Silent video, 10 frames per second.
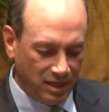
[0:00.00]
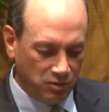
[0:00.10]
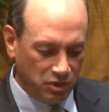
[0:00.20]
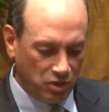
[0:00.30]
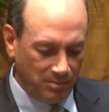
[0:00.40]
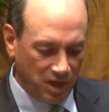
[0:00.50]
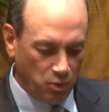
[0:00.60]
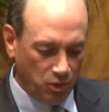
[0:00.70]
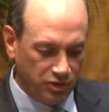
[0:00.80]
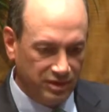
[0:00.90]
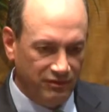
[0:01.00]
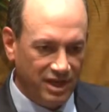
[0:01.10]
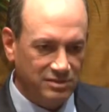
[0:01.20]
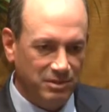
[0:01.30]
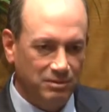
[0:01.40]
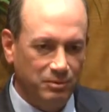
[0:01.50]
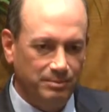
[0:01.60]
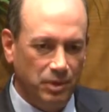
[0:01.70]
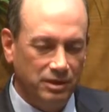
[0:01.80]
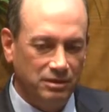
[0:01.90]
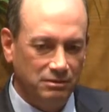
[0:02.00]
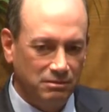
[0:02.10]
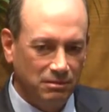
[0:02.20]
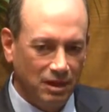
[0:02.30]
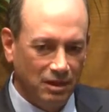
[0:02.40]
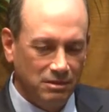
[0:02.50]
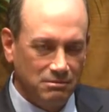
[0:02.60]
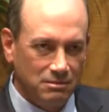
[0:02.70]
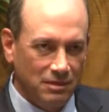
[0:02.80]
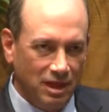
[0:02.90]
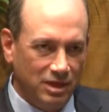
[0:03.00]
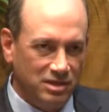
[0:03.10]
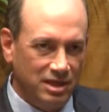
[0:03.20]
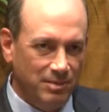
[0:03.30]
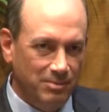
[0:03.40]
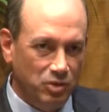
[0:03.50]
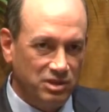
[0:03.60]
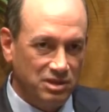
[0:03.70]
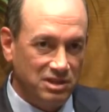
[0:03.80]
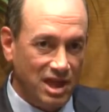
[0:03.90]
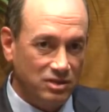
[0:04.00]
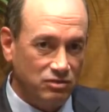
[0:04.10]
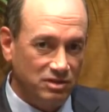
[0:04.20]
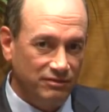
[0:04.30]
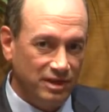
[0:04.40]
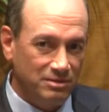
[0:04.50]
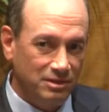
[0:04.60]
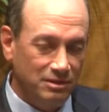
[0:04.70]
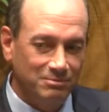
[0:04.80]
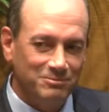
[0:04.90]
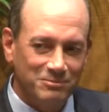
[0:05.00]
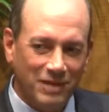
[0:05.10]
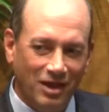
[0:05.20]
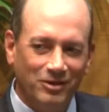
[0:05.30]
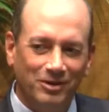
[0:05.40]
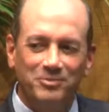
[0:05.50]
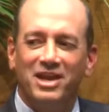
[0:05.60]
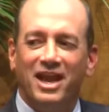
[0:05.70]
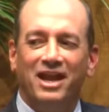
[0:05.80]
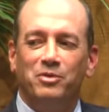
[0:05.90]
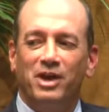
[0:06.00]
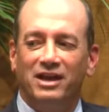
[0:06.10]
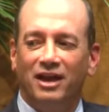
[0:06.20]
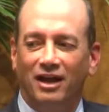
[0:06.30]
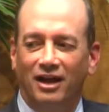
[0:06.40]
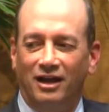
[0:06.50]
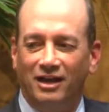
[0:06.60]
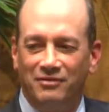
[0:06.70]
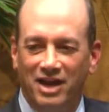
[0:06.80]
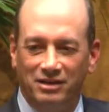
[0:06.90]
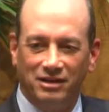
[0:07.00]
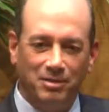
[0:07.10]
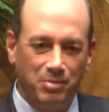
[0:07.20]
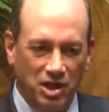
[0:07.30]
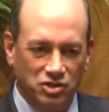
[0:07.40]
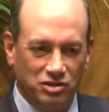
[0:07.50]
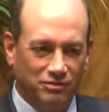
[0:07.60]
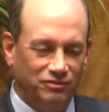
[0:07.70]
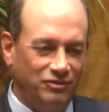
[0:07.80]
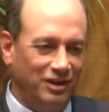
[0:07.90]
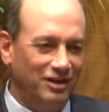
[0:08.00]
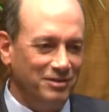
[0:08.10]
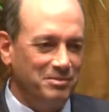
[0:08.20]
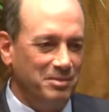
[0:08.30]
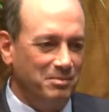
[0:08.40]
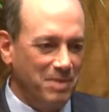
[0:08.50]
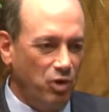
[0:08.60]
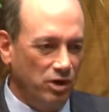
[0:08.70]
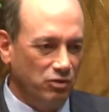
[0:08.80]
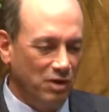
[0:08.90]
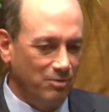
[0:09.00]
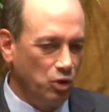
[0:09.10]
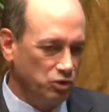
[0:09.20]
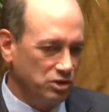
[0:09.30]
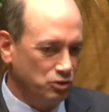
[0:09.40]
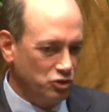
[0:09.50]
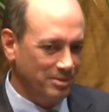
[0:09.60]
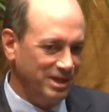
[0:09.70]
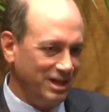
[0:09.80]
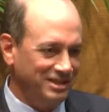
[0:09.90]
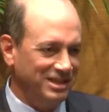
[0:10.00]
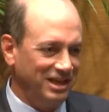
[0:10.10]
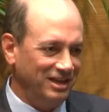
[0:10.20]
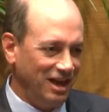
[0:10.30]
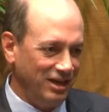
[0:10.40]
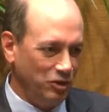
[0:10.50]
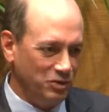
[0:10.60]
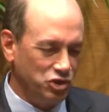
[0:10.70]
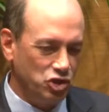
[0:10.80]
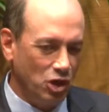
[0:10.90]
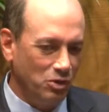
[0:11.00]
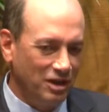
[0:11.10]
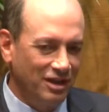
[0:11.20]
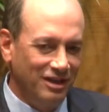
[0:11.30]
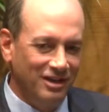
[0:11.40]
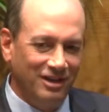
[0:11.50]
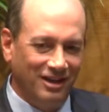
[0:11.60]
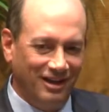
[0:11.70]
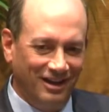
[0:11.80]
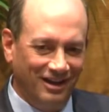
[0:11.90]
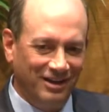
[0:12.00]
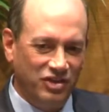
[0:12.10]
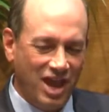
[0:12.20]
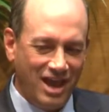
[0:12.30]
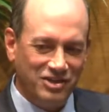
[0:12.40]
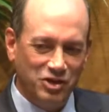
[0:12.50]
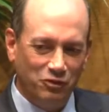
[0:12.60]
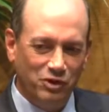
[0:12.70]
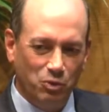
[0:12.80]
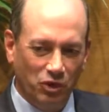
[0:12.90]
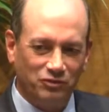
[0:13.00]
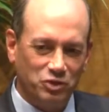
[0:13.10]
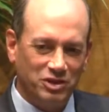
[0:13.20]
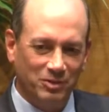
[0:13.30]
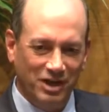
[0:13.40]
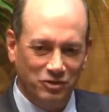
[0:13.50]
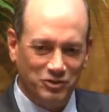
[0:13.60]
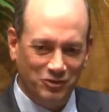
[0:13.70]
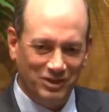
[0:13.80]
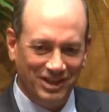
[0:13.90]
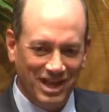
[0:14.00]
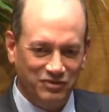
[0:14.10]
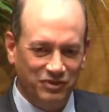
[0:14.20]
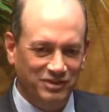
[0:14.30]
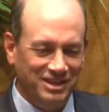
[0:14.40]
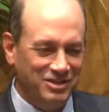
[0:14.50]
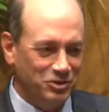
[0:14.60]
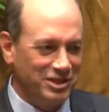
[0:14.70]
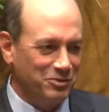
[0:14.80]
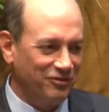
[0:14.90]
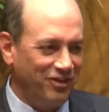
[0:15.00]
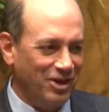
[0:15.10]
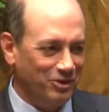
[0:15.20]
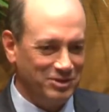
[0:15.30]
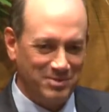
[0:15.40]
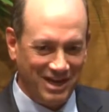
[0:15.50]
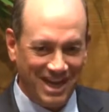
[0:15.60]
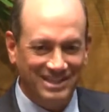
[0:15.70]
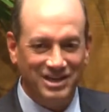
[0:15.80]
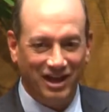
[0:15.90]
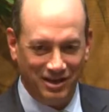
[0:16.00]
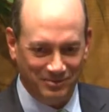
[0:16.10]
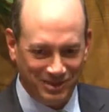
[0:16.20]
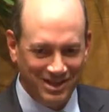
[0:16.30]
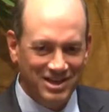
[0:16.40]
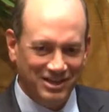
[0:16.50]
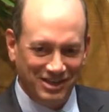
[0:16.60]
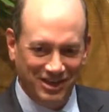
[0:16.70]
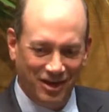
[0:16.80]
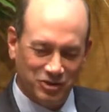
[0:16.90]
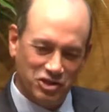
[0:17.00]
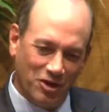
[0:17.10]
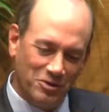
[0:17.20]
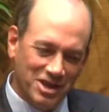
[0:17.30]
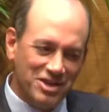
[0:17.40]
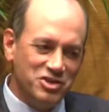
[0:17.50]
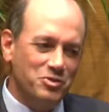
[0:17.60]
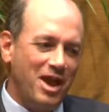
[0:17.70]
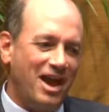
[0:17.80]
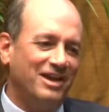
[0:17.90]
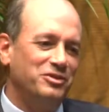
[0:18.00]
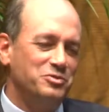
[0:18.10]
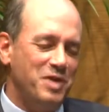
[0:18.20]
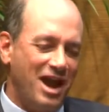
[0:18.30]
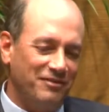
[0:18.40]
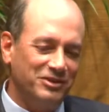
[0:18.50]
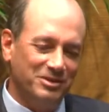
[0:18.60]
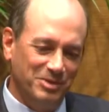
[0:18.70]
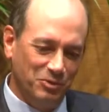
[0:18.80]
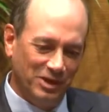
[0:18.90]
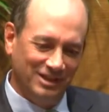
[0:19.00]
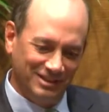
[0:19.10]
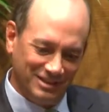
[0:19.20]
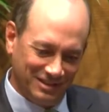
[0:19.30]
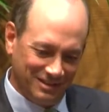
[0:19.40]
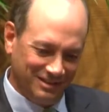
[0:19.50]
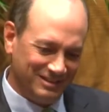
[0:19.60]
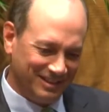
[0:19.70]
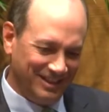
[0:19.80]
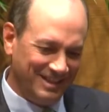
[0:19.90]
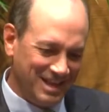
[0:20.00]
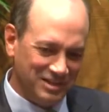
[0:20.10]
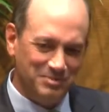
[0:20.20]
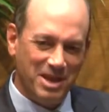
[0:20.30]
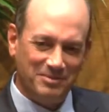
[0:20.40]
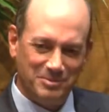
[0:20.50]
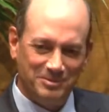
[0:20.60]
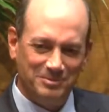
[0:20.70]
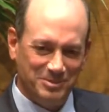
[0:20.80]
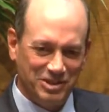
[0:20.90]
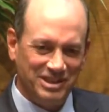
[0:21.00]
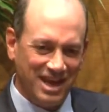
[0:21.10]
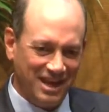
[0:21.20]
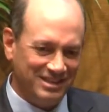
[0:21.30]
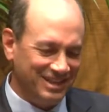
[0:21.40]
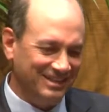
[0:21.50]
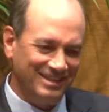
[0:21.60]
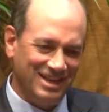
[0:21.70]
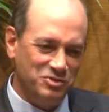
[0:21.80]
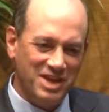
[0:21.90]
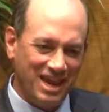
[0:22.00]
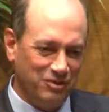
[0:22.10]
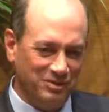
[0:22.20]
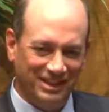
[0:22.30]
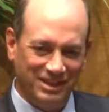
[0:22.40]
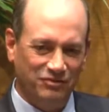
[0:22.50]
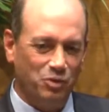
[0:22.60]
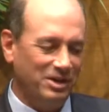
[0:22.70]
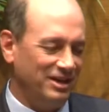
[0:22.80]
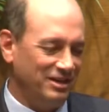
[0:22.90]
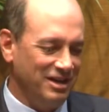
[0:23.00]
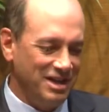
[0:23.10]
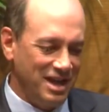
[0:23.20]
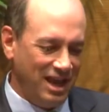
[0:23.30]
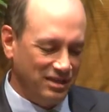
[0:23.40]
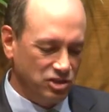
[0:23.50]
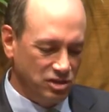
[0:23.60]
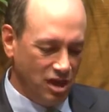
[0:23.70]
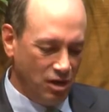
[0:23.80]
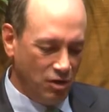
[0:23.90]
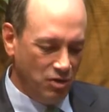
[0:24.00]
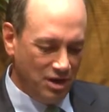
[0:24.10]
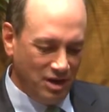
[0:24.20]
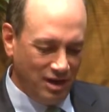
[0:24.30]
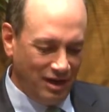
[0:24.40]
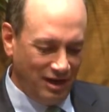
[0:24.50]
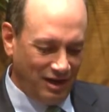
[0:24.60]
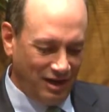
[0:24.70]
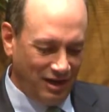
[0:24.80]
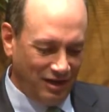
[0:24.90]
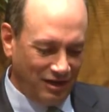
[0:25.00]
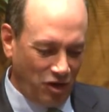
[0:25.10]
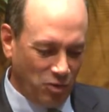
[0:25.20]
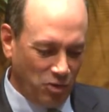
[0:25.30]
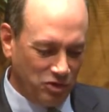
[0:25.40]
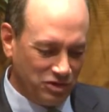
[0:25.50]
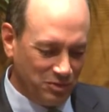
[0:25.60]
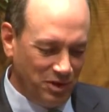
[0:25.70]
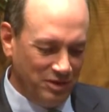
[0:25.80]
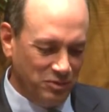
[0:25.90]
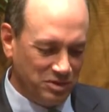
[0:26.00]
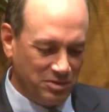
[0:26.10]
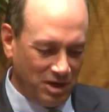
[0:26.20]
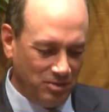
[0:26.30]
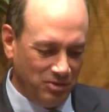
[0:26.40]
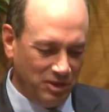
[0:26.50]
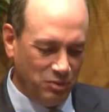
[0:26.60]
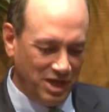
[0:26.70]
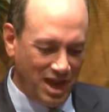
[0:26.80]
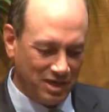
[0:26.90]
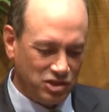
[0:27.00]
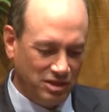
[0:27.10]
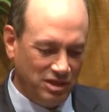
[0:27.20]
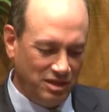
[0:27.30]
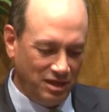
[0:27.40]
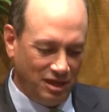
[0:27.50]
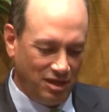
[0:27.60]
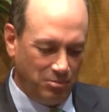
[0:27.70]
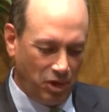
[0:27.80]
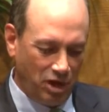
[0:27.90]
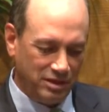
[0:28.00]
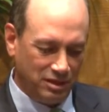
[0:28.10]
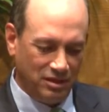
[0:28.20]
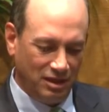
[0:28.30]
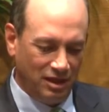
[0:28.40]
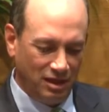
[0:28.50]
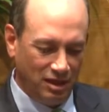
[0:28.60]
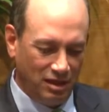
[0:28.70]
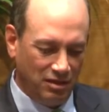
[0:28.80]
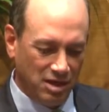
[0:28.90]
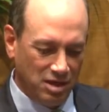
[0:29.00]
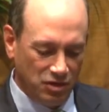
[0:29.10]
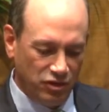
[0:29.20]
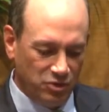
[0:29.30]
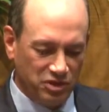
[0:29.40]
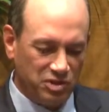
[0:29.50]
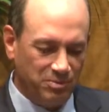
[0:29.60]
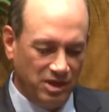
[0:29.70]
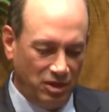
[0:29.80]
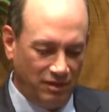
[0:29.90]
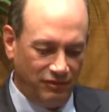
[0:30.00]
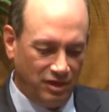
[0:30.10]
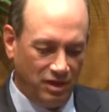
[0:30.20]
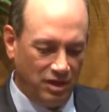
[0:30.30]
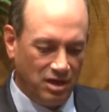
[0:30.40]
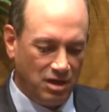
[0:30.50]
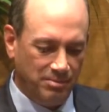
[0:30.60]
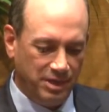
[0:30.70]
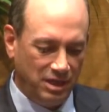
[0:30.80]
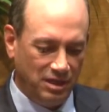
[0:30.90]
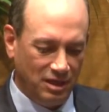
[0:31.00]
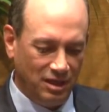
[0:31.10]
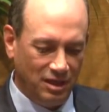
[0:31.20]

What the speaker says: I wouldn't call it my worst investment, but I'd say my most disastrous investment. I don't know. Anyway, I've had a bunch of, my partner Rob Goldstein, who joined me in 1989, always joke that if we worked for someone else over the last 15 years, they would have fired us about 8 times. So you have to be willing to, I guess, make mistakes, and you can't really avoid it. And so our worst one was probably, we actually bought, through a spin-off, a company